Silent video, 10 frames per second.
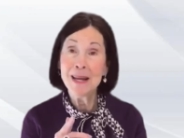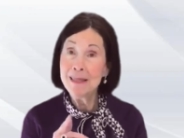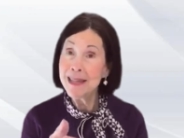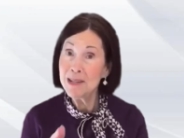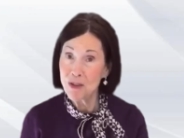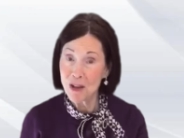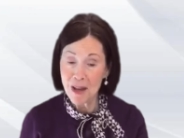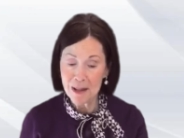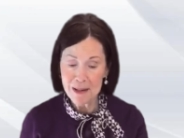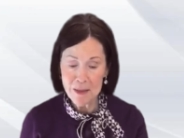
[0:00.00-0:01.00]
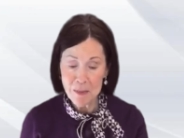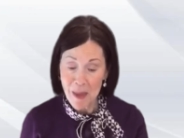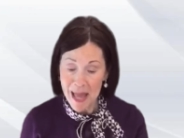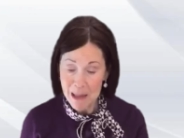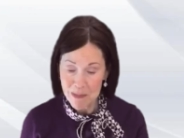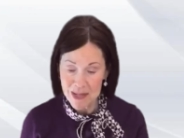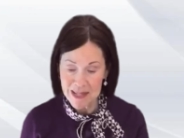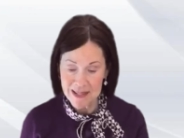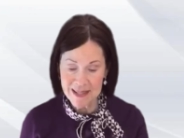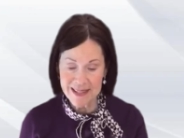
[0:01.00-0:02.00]
than John the
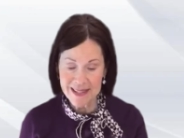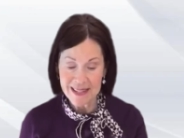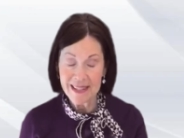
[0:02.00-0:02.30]
Baptist,